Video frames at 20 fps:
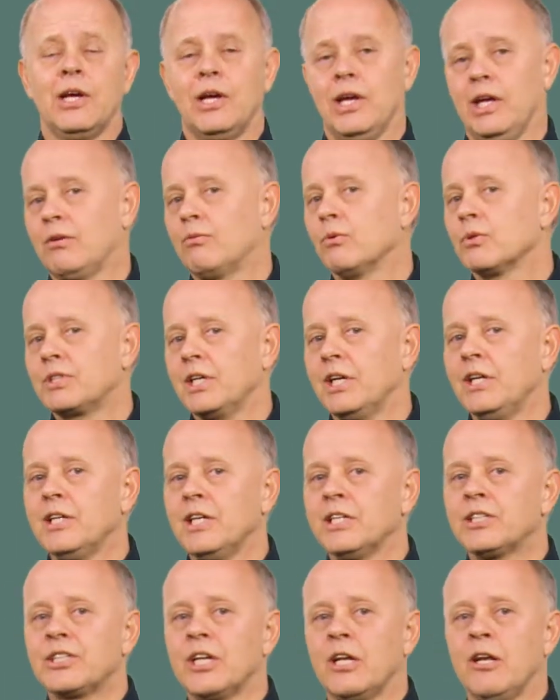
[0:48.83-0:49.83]
It was
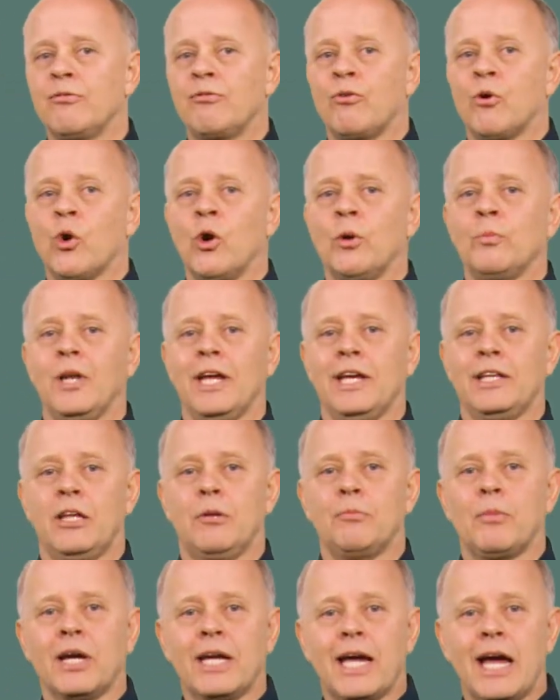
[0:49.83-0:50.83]
initially
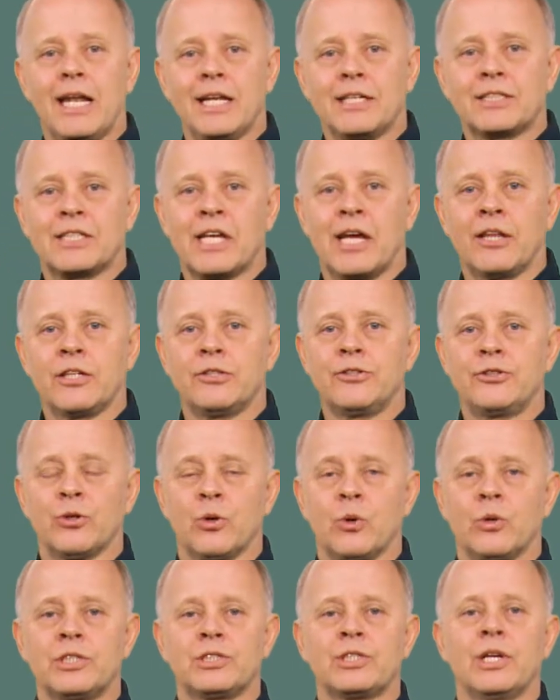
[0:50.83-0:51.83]
formulated by Alexander
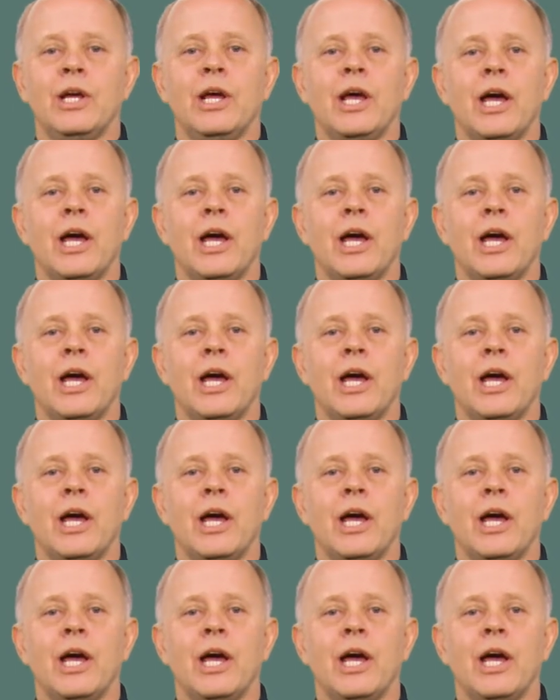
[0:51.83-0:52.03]
George